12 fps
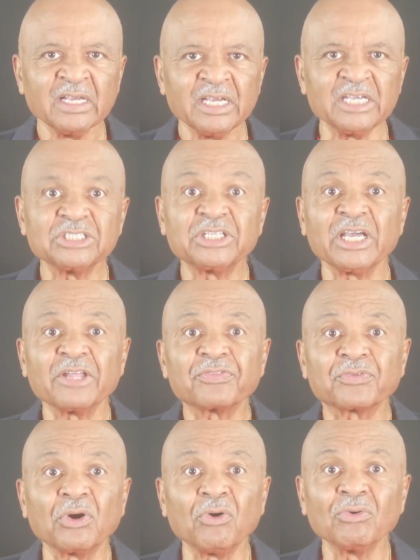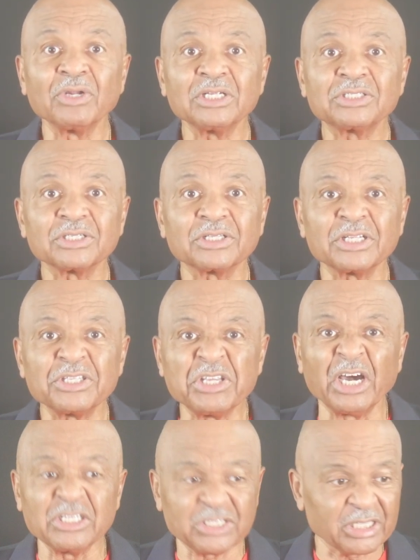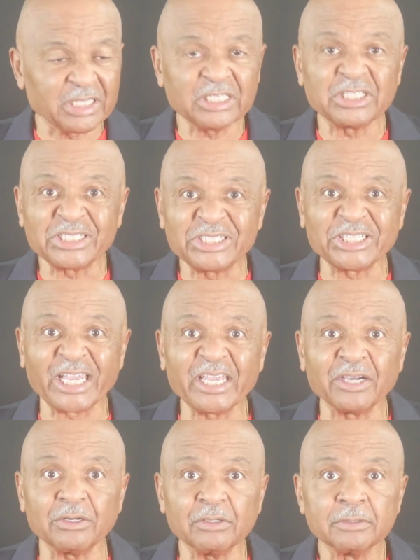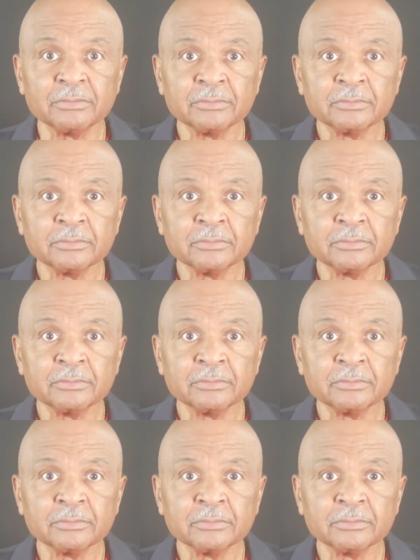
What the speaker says: he is then thrown into the dungeon, into jail.